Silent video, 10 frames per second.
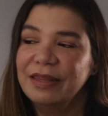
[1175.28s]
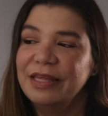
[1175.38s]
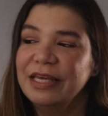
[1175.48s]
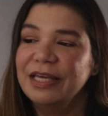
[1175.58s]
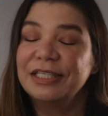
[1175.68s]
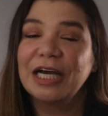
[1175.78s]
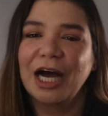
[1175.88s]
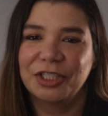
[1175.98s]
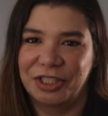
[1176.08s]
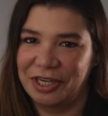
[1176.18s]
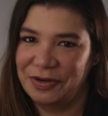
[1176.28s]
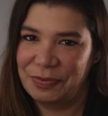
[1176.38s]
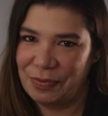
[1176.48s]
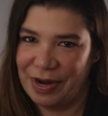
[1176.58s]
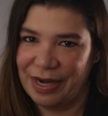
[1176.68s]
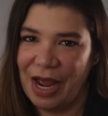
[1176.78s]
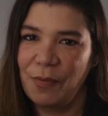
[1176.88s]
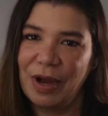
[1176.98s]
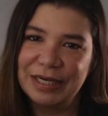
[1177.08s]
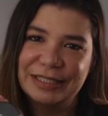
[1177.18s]
the Tatcha one. I
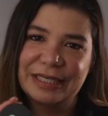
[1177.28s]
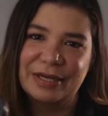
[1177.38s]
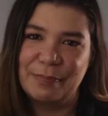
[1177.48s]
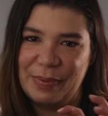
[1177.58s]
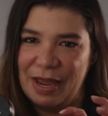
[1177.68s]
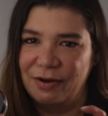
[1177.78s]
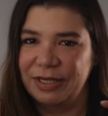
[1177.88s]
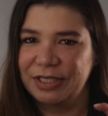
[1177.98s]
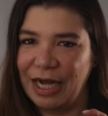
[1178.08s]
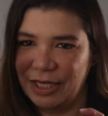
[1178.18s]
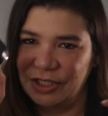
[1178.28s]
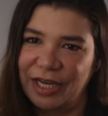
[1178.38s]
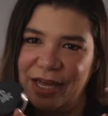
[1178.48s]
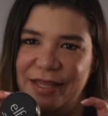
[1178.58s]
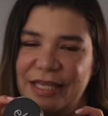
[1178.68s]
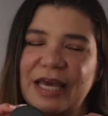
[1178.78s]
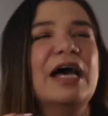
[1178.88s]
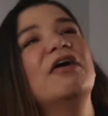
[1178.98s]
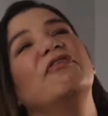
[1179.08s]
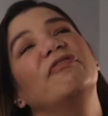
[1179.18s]
wanted to compare the Tatcha and the
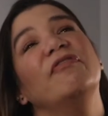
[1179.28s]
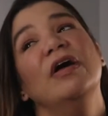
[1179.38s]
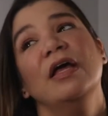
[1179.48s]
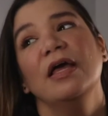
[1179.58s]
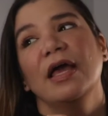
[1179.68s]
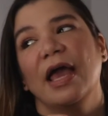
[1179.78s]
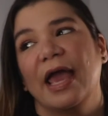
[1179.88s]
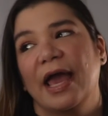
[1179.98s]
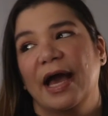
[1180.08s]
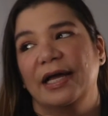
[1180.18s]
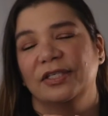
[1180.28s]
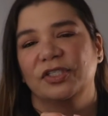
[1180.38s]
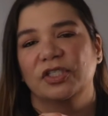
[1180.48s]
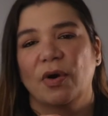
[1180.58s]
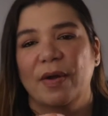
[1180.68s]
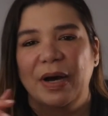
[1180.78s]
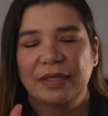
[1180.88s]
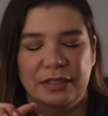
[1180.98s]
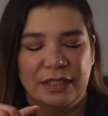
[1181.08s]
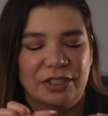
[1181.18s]
e l f. And so I
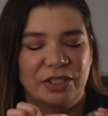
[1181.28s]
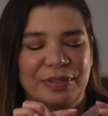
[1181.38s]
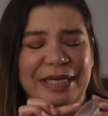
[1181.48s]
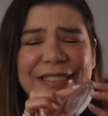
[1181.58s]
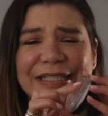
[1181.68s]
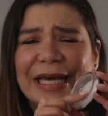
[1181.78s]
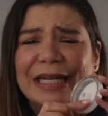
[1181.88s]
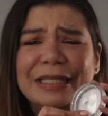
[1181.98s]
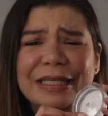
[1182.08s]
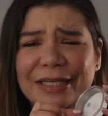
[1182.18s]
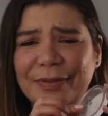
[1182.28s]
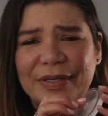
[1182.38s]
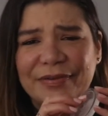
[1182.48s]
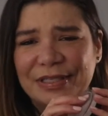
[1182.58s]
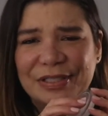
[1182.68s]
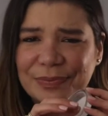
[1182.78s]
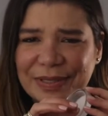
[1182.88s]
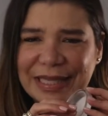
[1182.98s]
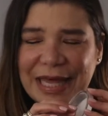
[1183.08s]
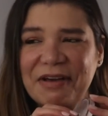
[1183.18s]
bought the Tatcha one. I just had a little bit of this
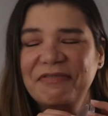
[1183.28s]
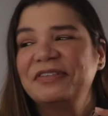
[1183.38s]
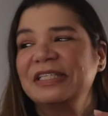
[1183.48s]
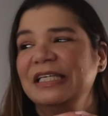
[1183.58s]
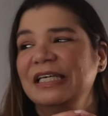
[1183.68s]
one left.